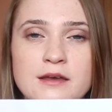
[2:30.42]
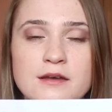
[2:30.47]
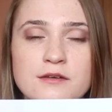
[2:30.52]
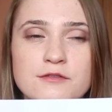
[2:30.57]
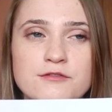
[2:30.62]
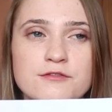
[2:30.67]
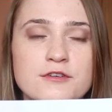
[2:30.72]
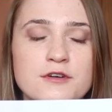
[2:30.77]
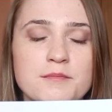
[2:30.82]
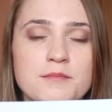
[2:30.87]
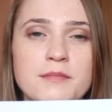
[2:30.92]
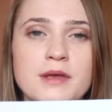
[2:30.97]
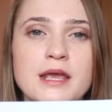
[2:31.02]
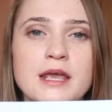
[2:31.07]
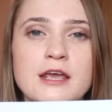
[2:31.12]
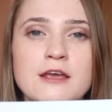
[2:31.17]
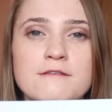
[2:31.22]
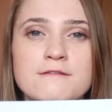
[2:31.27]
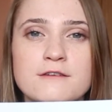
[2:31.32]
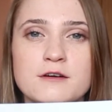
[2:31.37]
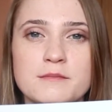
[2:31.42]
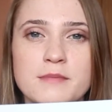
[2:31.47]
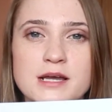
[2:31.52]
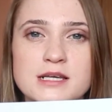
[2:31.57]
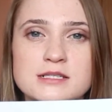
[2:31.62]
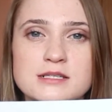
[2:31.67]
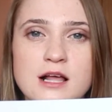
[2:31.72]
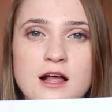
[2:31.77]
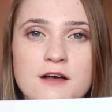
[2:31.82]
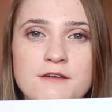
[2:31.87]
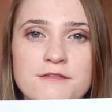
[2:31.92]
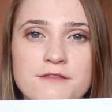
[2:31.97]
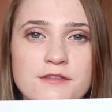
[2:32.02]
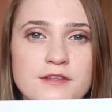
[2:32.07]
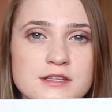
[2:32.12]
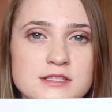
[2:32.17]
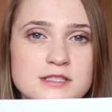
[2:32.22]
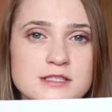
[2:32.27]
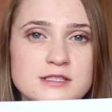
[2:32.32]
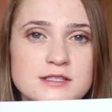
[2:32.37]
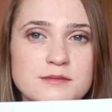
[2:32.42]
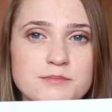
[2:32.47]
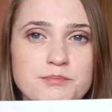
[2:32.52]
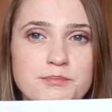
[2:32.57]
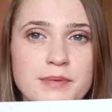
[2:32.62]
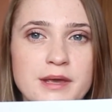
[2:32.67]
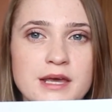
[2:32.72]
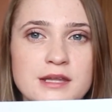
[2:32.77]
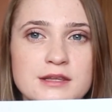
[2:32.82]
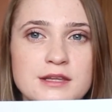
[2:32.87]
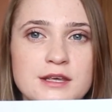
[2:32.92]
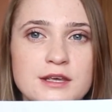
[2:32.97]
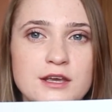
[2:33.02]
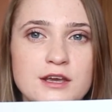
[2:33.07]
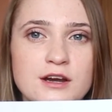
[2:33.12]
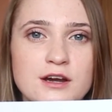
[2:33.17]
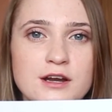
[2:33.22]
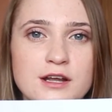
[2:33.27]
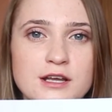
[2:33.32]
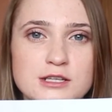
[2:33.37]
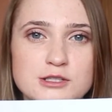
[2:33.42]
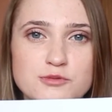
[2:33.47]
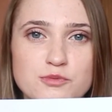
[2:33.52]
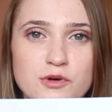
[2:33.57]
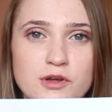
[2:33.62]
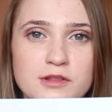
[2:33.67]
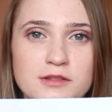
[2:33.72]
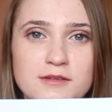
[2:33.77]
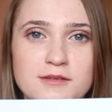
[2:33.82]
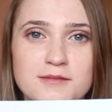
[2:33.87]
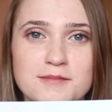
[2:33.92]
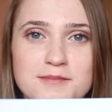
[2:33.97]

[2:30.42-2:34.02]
for myself, this bit here is what